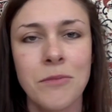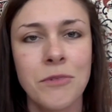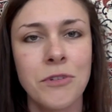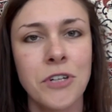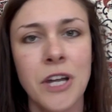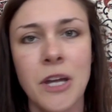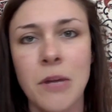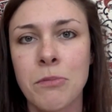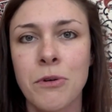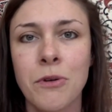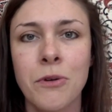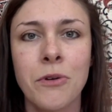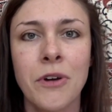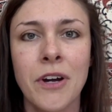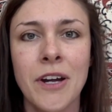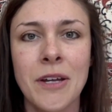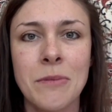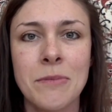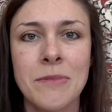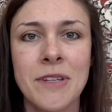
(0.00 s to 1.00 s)
create
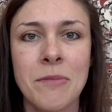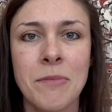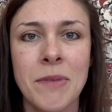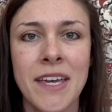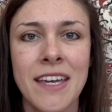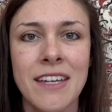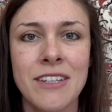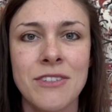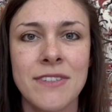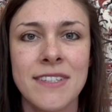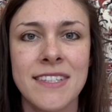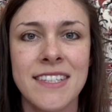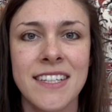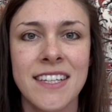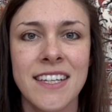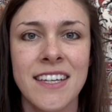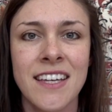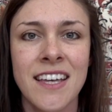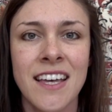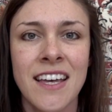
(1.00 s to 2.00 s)
programs at my
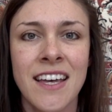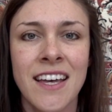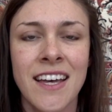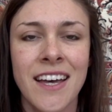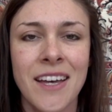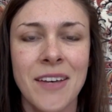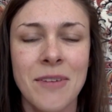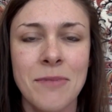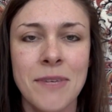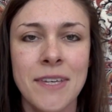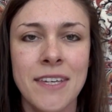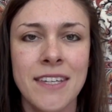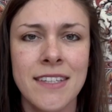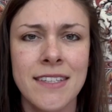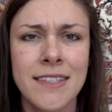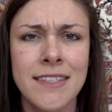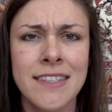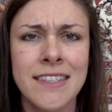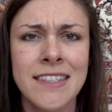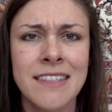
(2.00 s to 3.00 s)
agency. Because
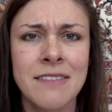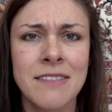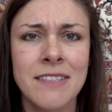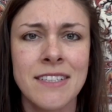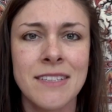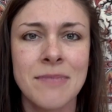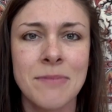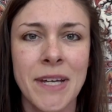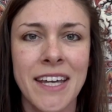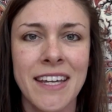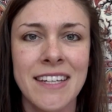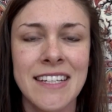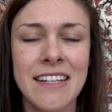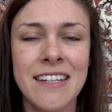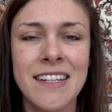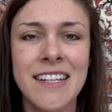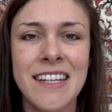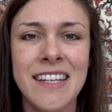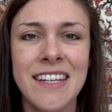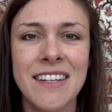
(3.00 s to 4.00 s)
just my
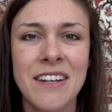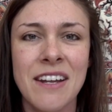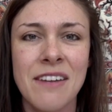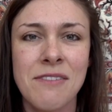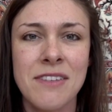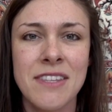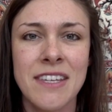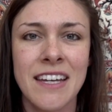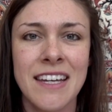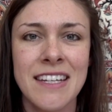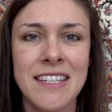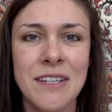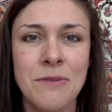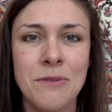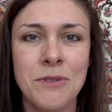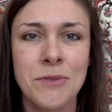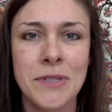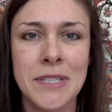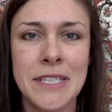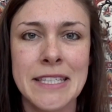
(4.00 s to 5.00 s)
identity and everything I did
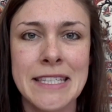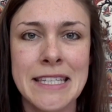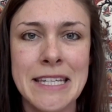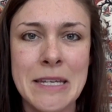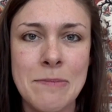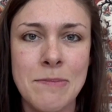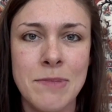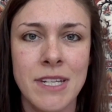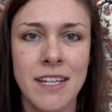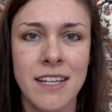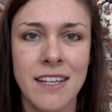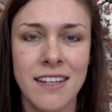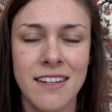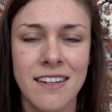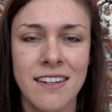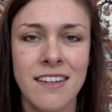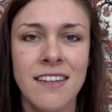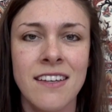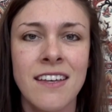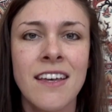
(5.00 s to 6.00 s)
was really steeped
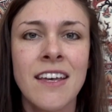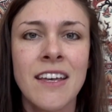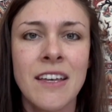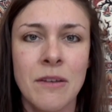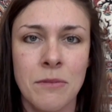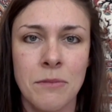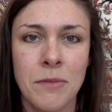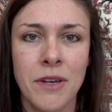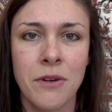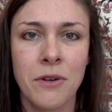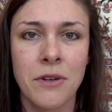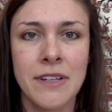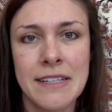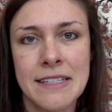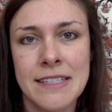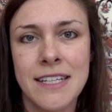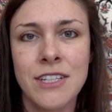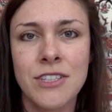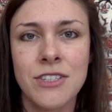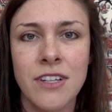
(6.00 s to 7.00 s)
in my
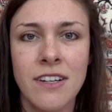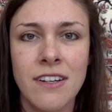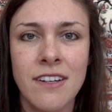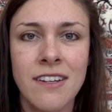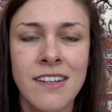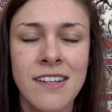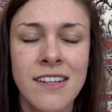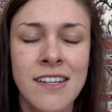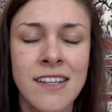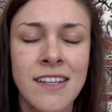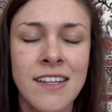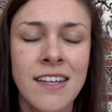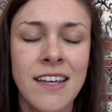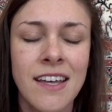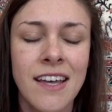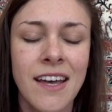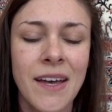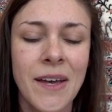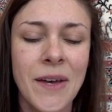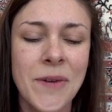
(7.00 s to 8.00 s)
organization.
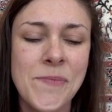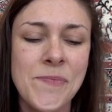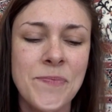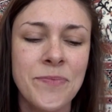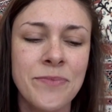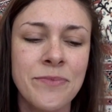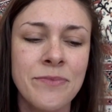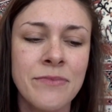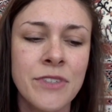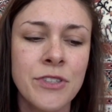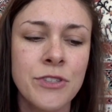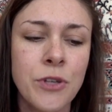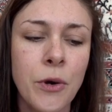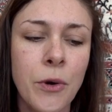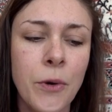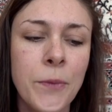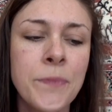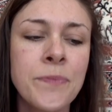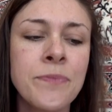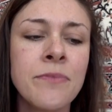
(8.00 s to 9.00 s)

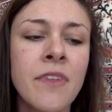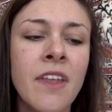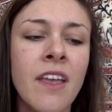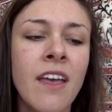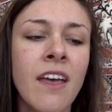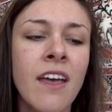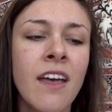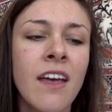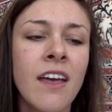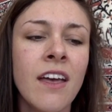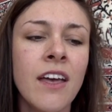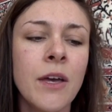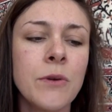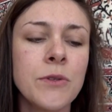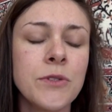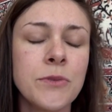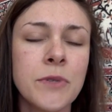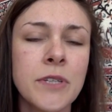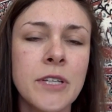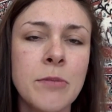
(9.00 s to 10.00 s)
So it
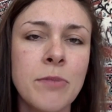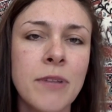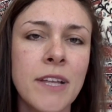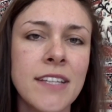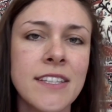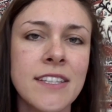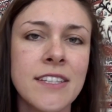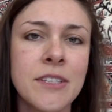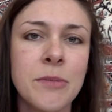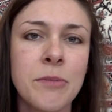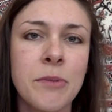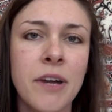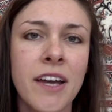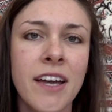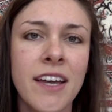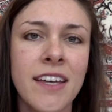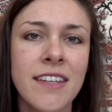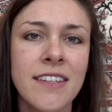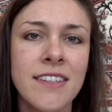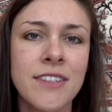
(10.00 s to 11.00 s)
was a really pleasant
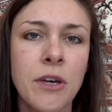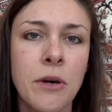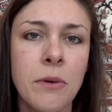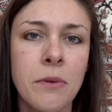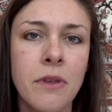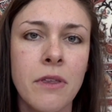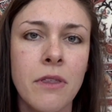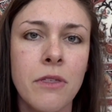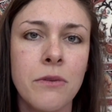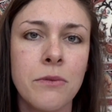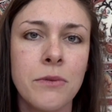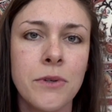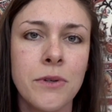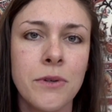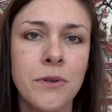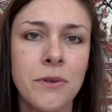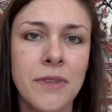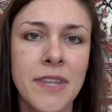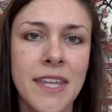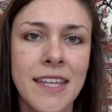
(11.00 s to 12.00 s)
surprise going
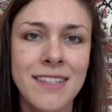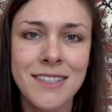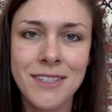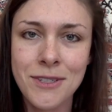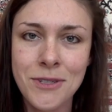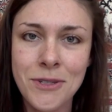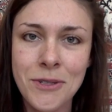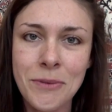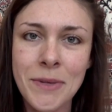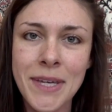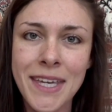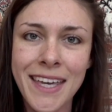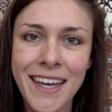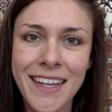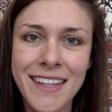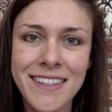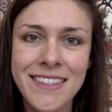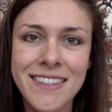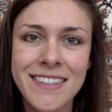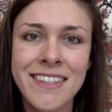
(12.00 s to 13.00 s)
through the Institute
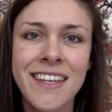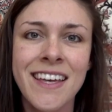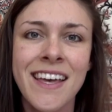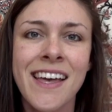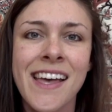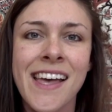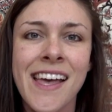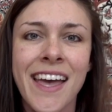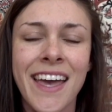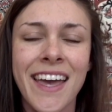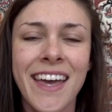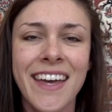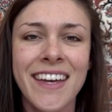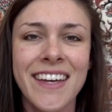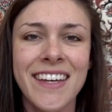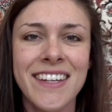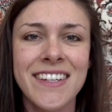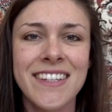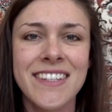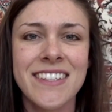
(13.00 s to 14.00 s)
weekends,
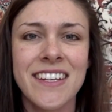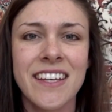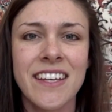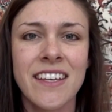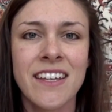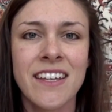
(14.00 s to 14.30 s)
and